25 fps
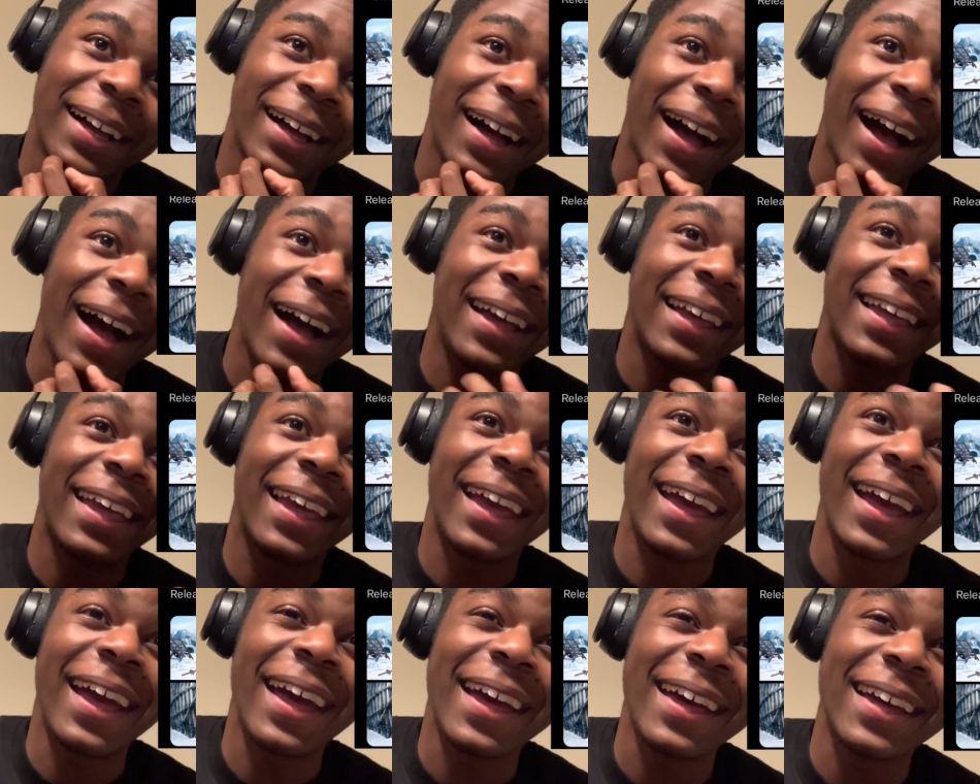I
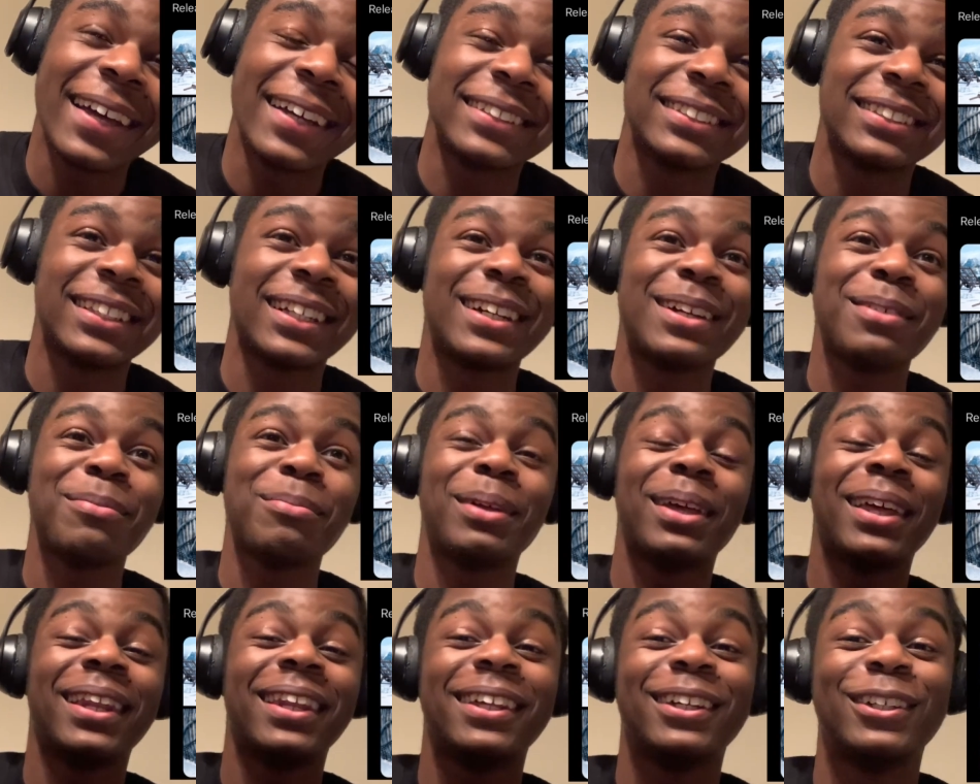guess it could
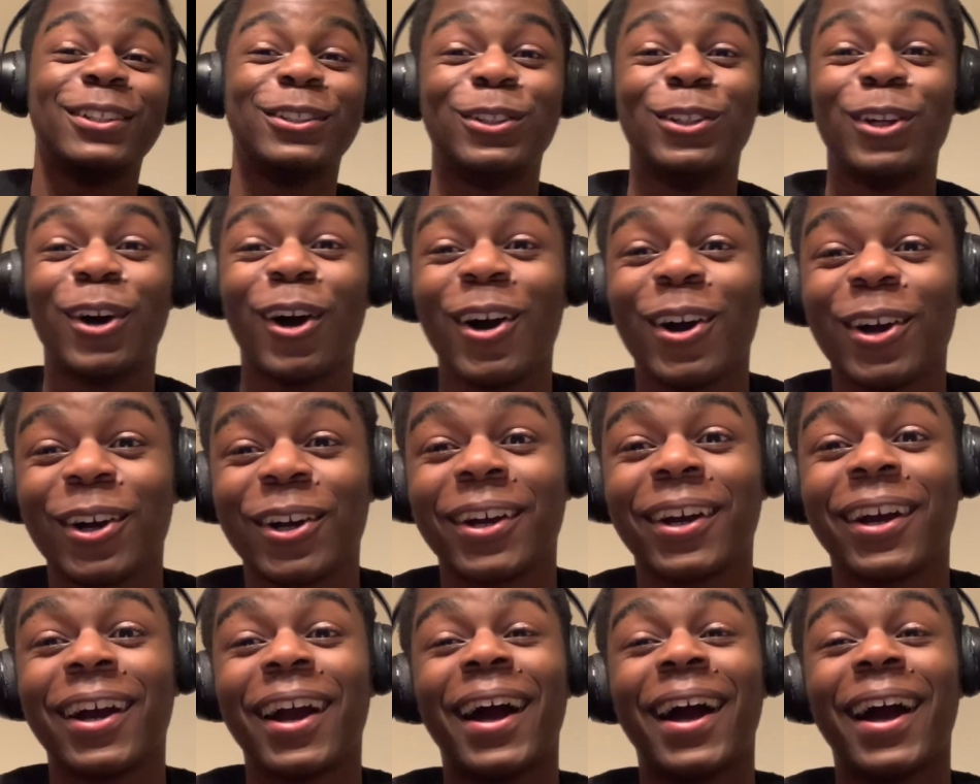be a little darker.